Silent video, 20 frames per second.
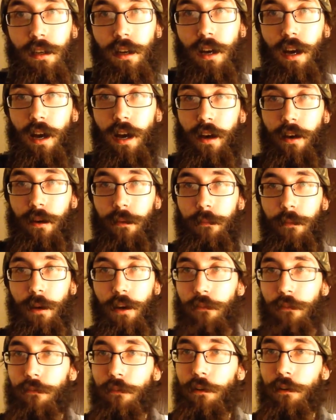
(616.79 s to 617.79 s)

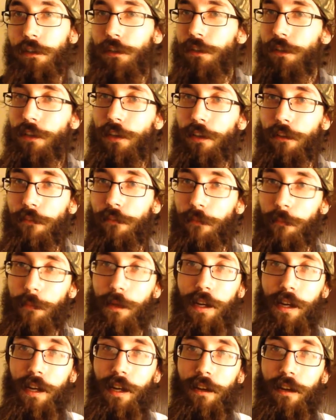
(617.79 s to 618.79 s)
Unfortunately for
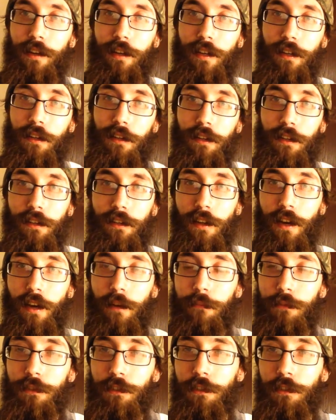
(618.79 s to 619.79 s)
me,
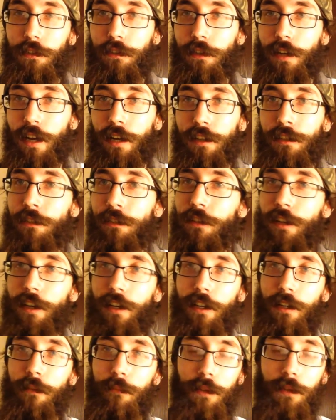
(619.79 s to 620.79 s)
I'm sure you guys will
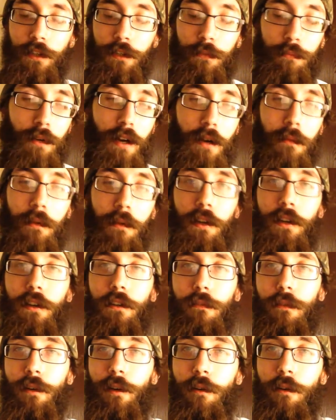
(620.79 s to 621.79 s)
like it, but it's probably
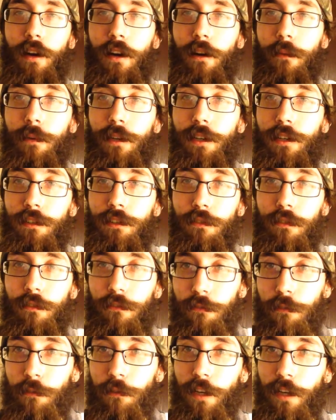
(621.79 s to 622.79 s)
gonna require me to do a
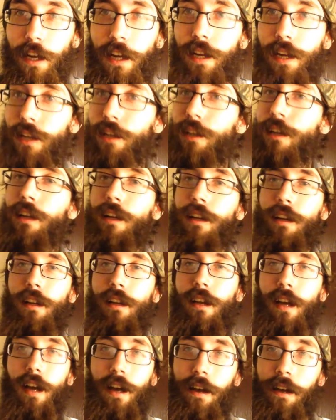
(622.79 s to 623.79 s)
full can.
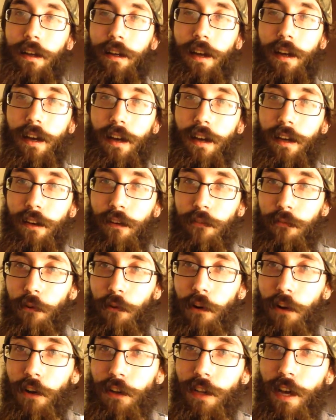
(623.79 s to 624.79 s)
I
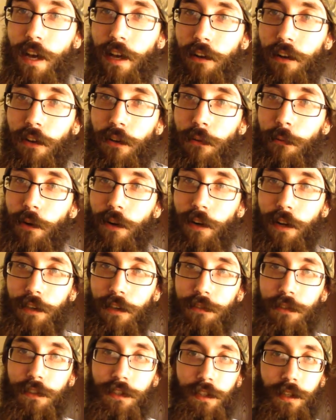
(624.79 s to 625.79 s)
avoided that on the
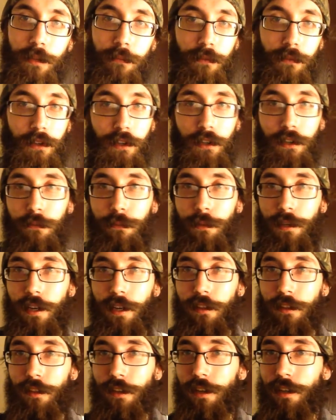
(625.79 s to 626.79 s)
100 sub video, but
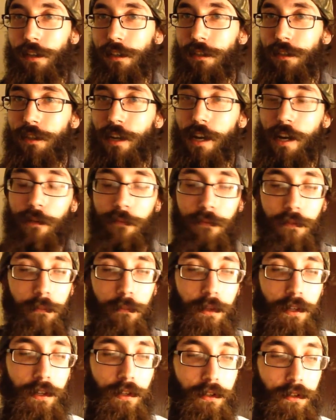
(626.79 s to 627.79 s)
I think it's time for
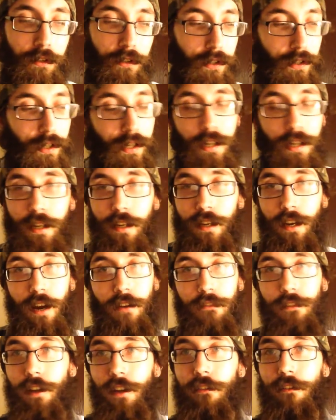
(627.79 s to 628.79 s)
me to do it.
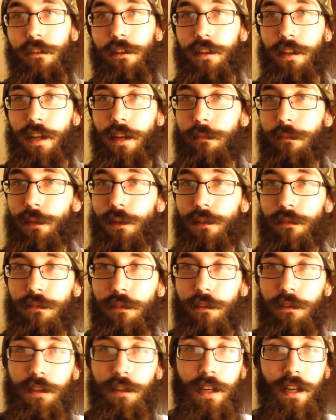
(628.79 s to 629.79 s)
I've never attempted a
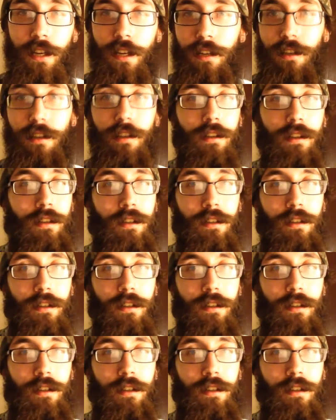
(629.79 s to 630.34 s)
full can.